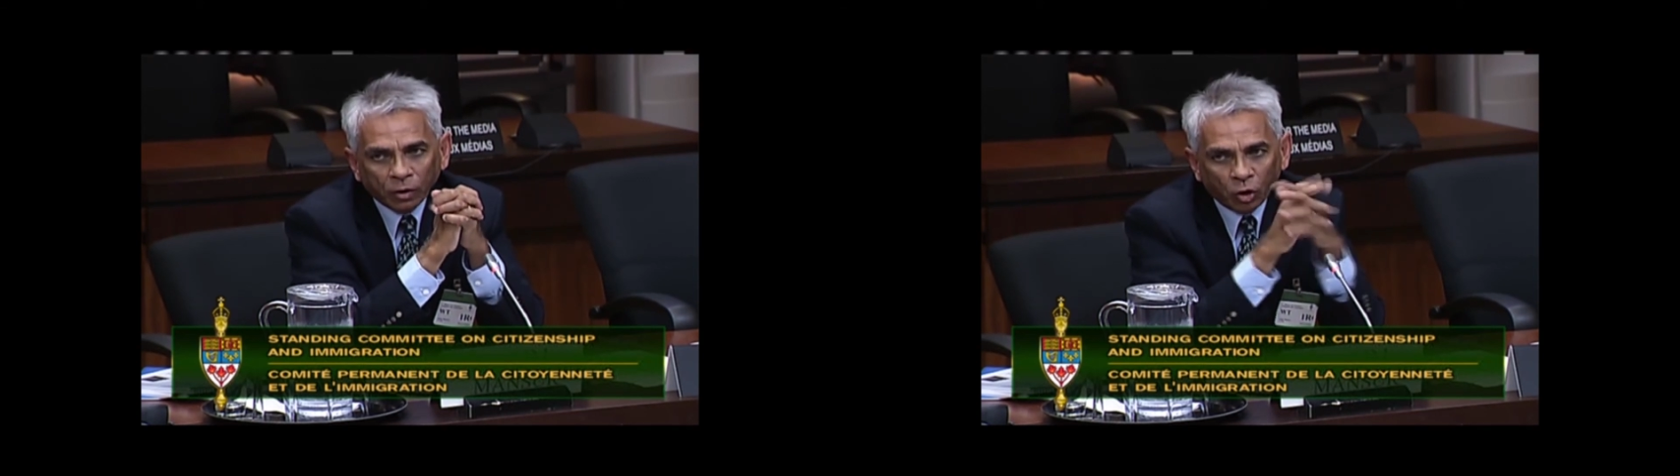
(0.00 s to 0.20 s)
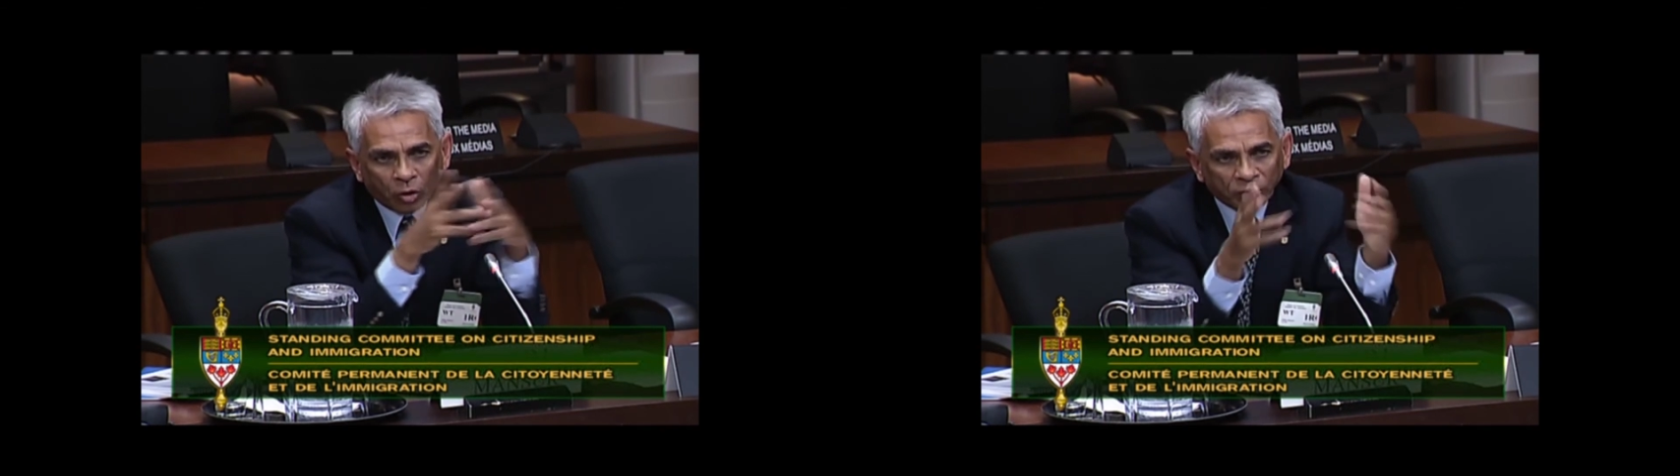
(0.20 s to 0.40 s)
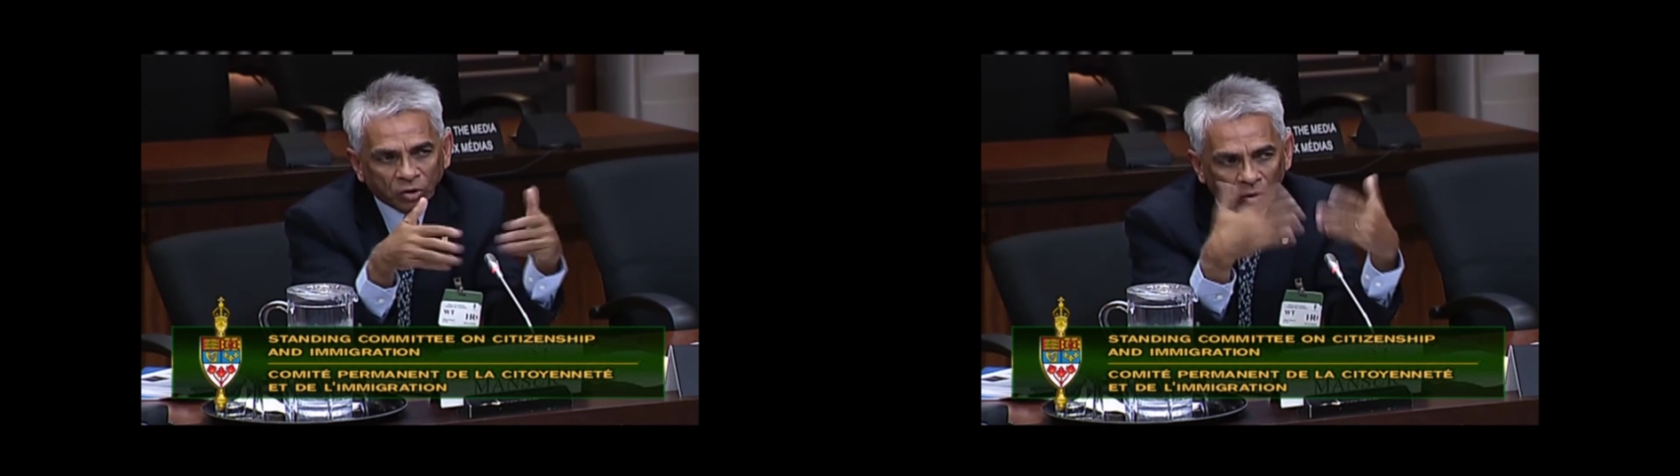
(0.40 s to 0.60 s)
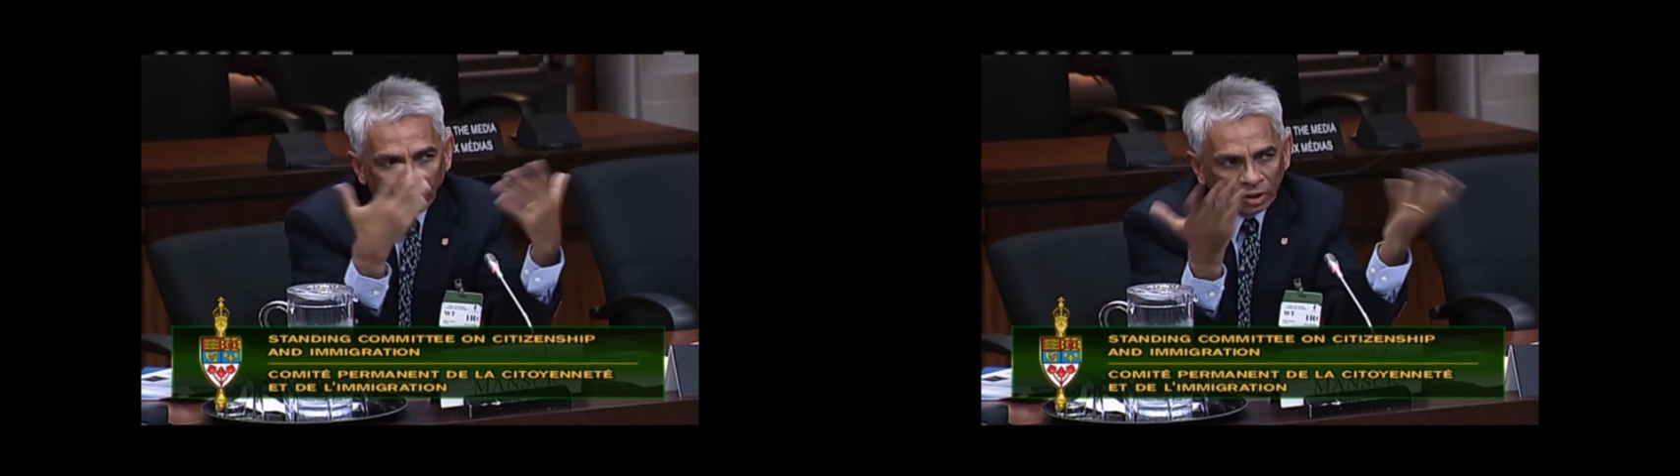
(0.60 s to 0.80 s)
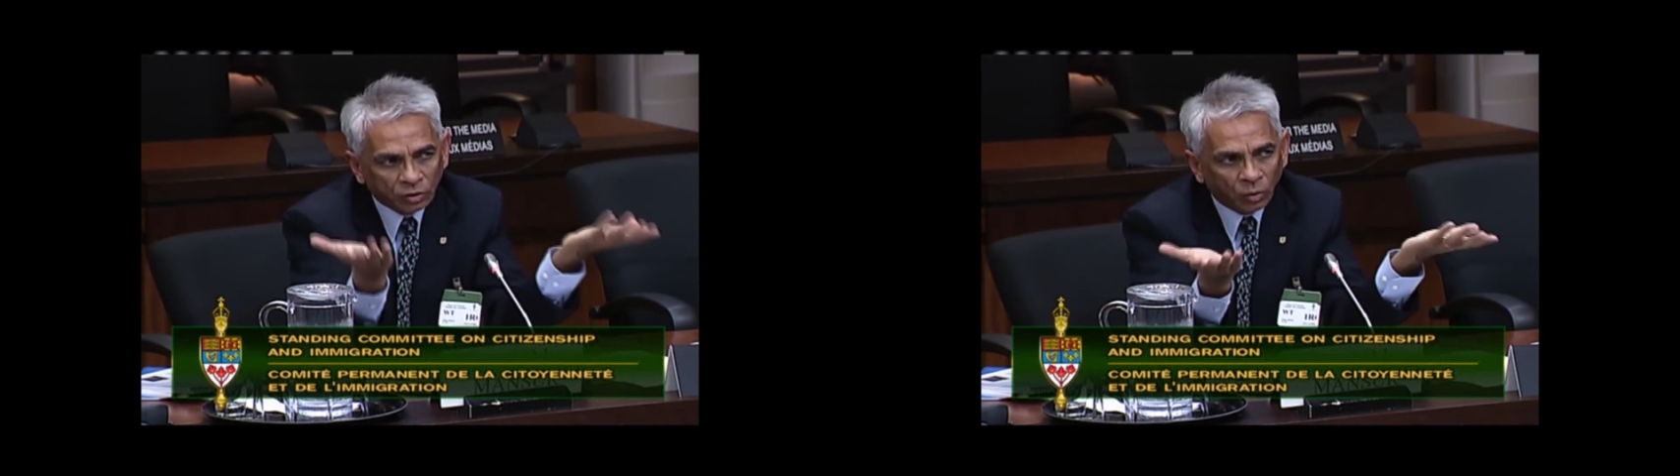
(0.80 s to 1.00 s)
Europe is
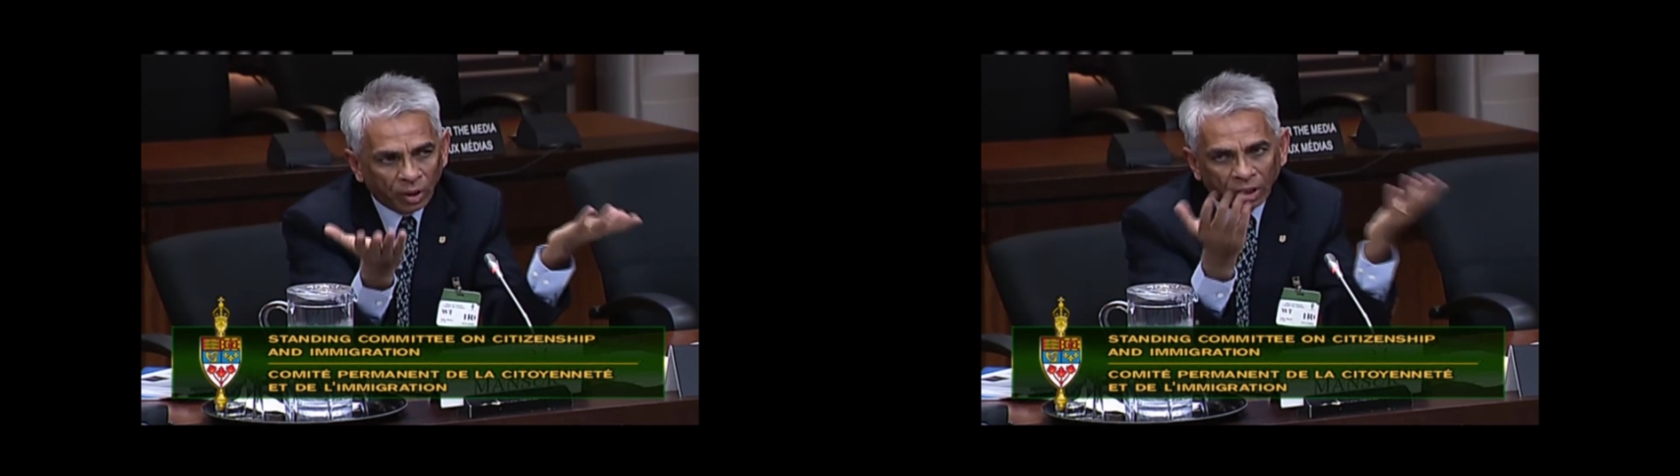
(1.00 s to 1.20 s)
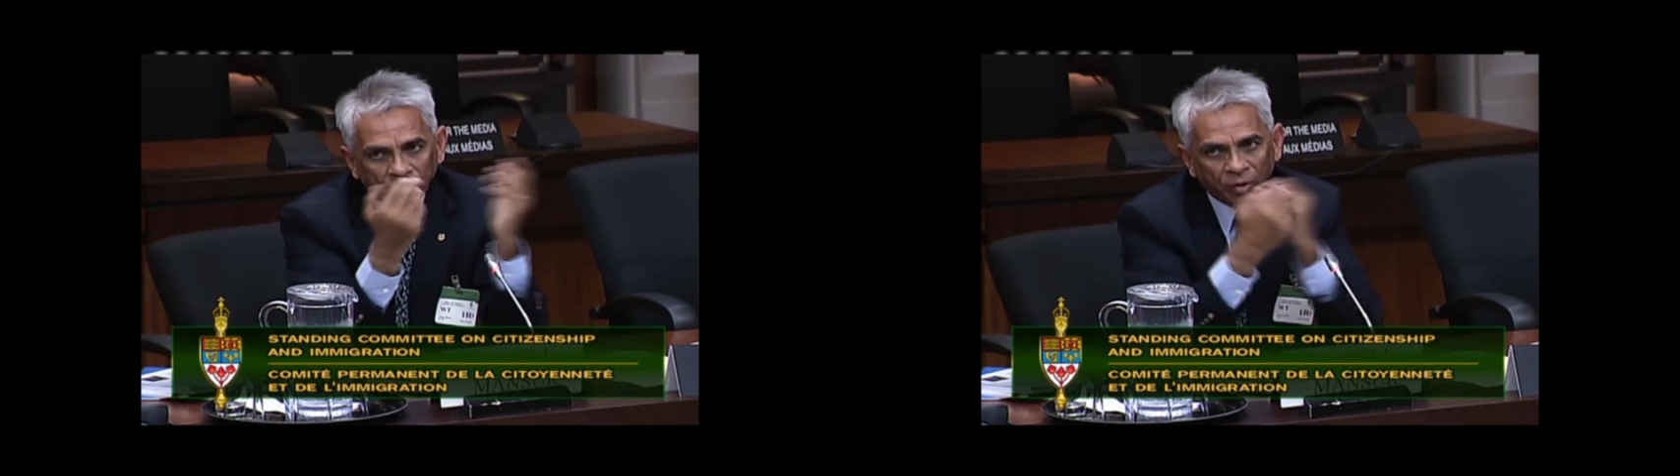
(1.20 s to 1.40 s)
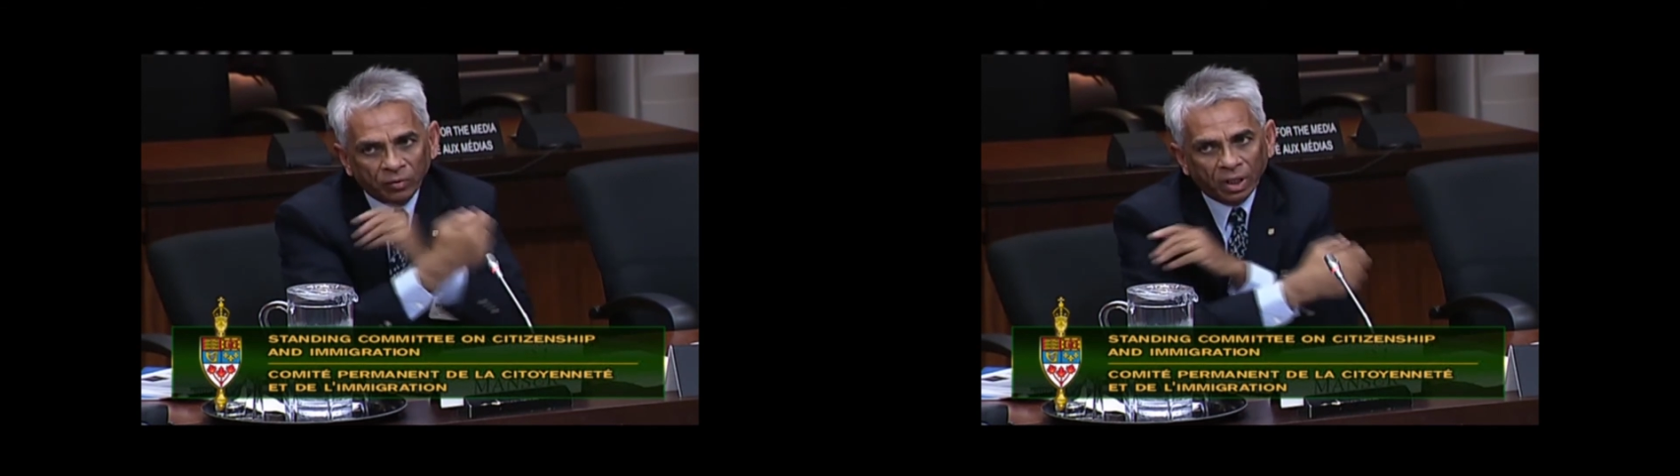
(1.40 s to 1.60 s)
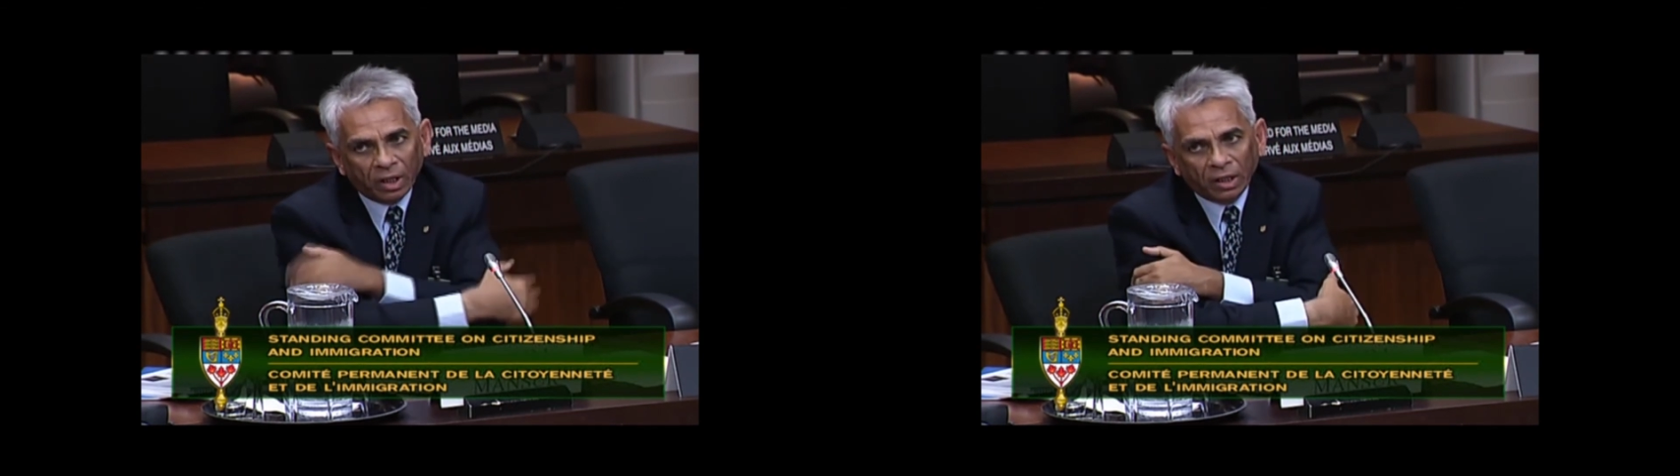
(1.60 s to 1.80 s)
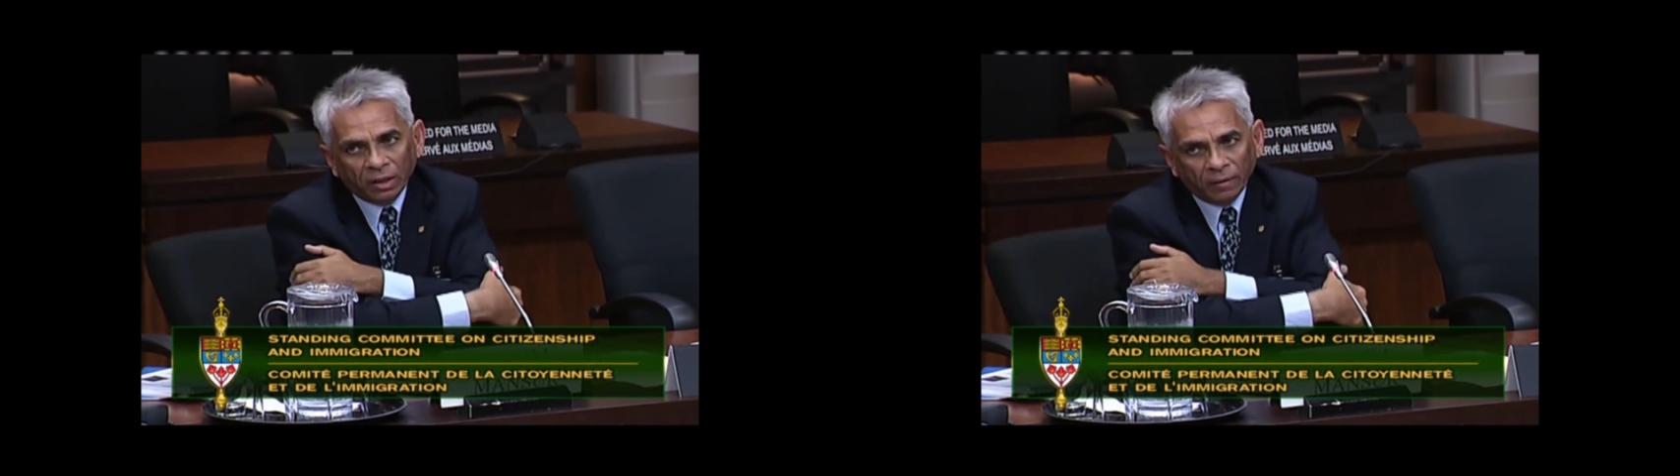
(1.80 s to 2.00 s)
already showing us where we are
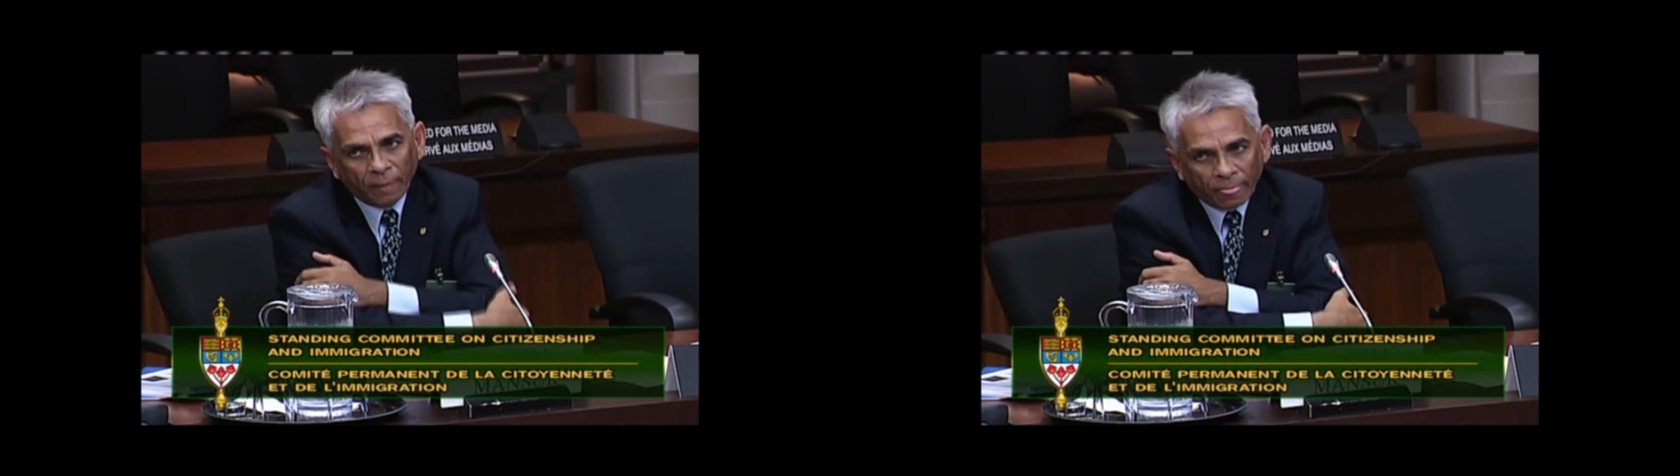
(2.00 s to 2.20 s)
headed.